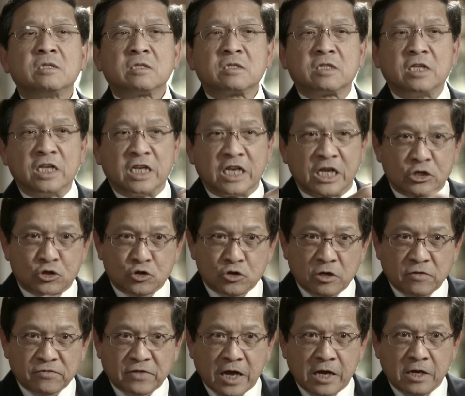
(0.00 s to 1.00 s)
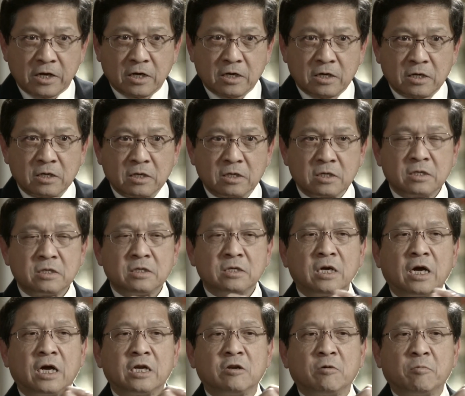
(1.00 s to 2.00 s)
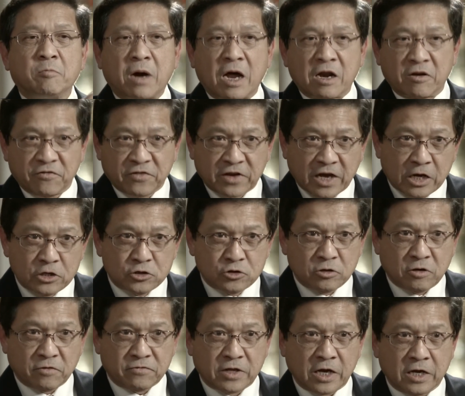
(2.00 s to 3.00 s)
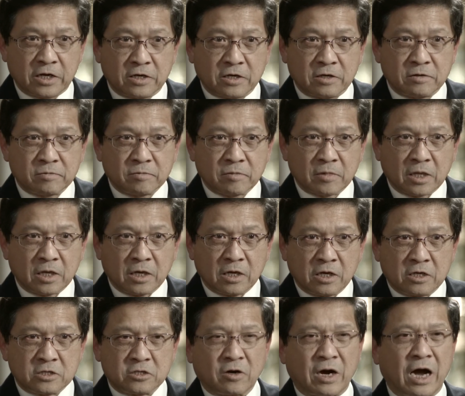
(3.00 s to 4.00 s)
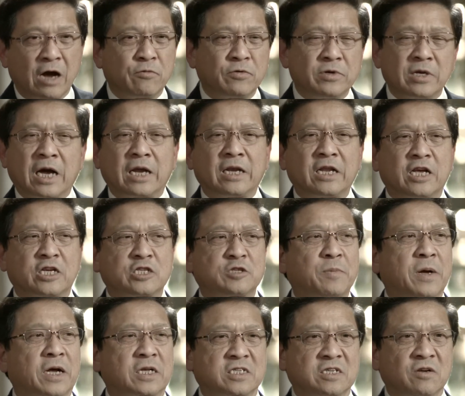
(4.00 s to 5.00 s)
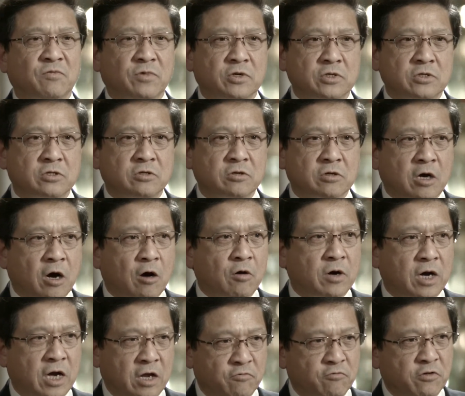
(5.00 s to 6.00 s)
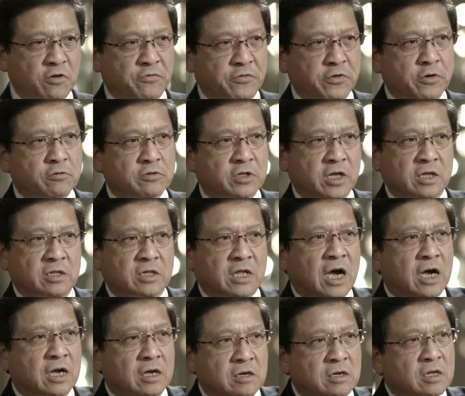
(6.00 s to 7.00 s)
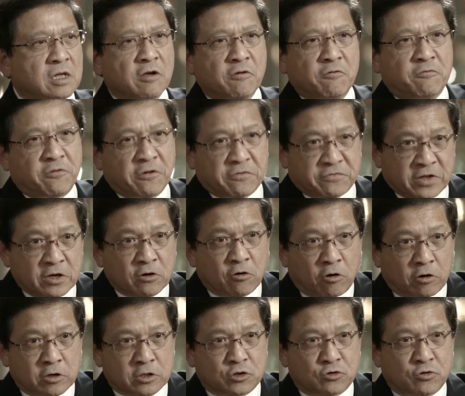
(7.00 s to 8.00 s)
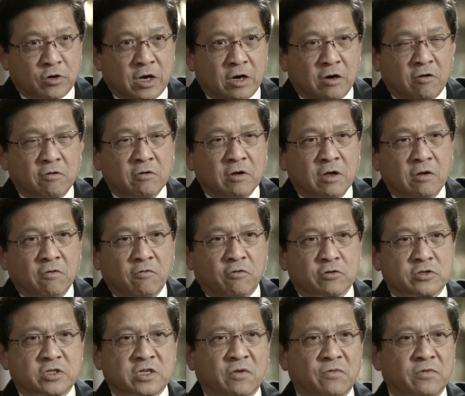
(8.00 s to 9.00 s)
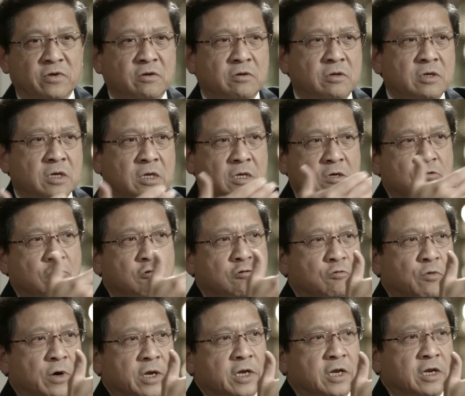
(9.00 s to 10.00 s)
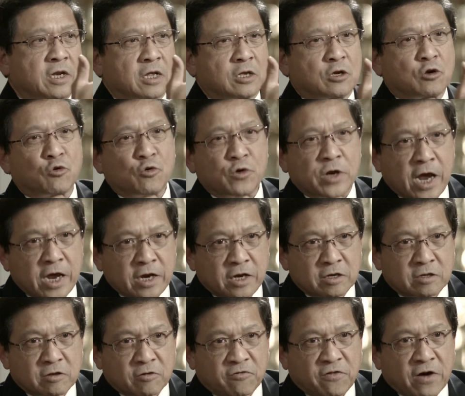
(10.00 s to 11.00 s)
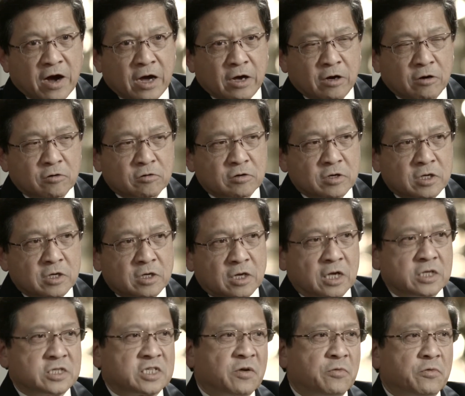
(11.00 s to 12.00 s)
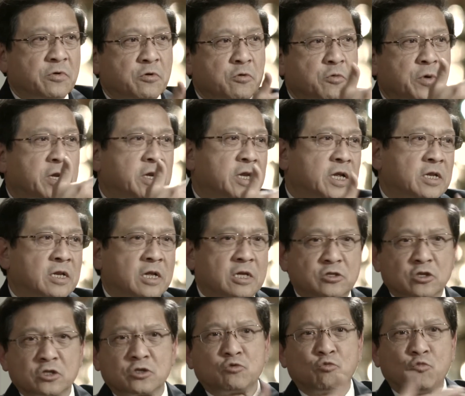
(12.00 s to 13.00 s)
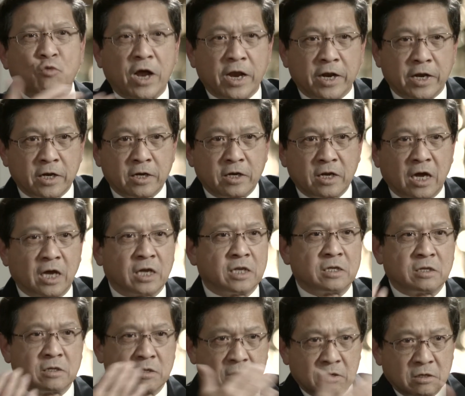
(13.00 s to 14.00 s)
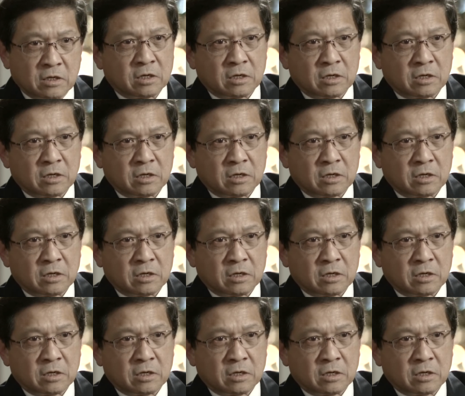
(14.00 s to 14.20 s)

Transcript: deletion of data and the modification of data. So I would not expect someone to go and review the entire 50 audit trail for someone who went in and created the file and someone who went in and just read it and